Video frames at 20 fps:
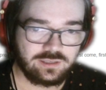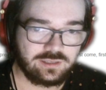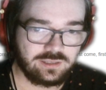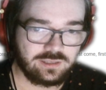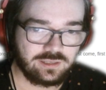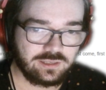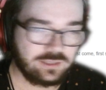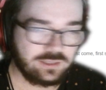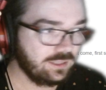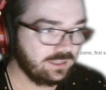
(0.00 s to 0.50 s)

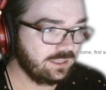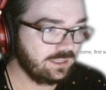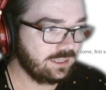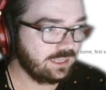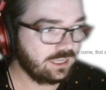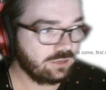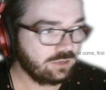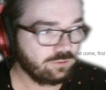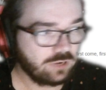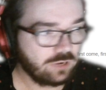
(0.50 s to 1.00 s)
And
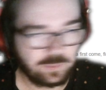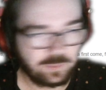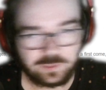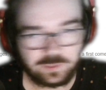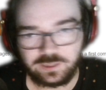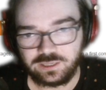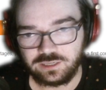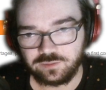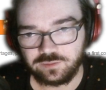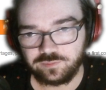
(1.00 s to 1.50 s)
then wrapping
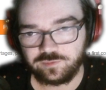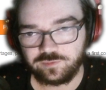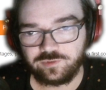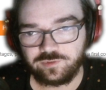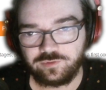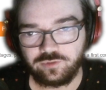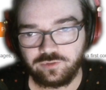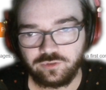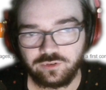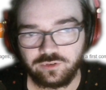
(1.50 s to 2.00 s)
it up
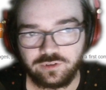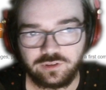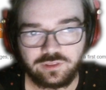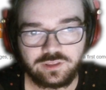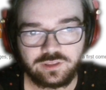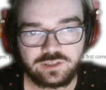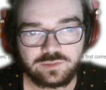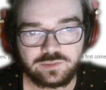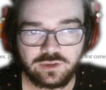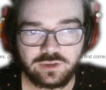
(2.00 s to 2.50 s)
for
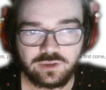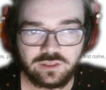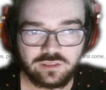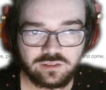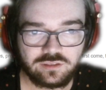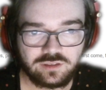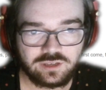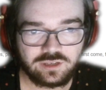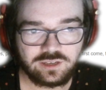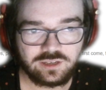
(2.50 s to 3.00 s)
this
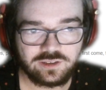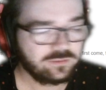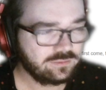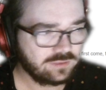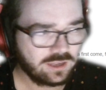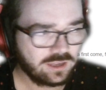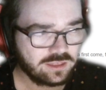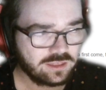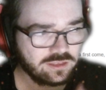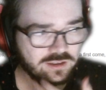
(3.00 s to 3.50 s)
month is,
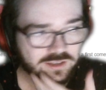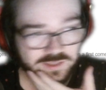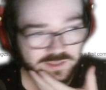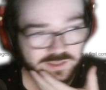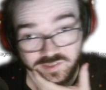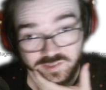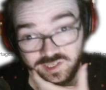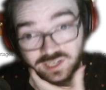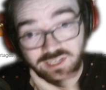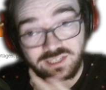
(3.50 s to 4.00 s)
I think,
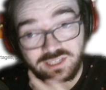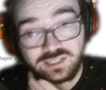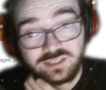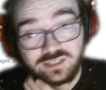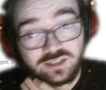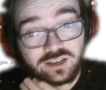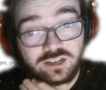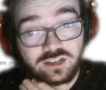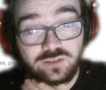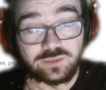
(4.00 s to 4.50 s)
second
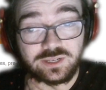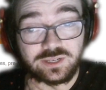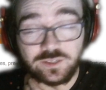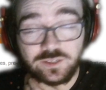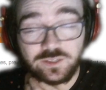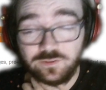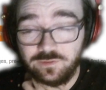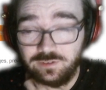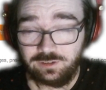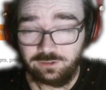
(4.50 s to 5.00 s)
Idolmaster
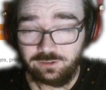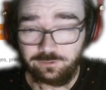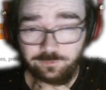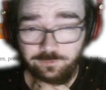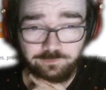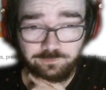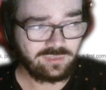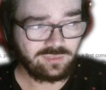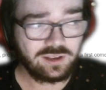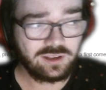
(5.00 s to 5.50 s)
figure.
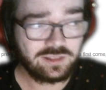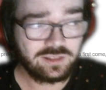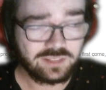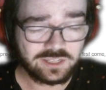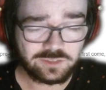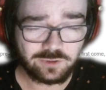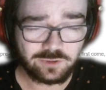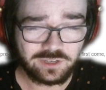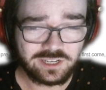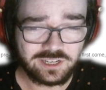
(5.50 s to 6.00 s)
This
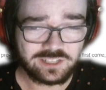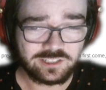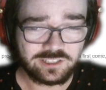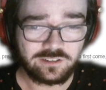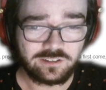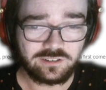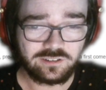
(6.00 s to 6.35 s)
one isn't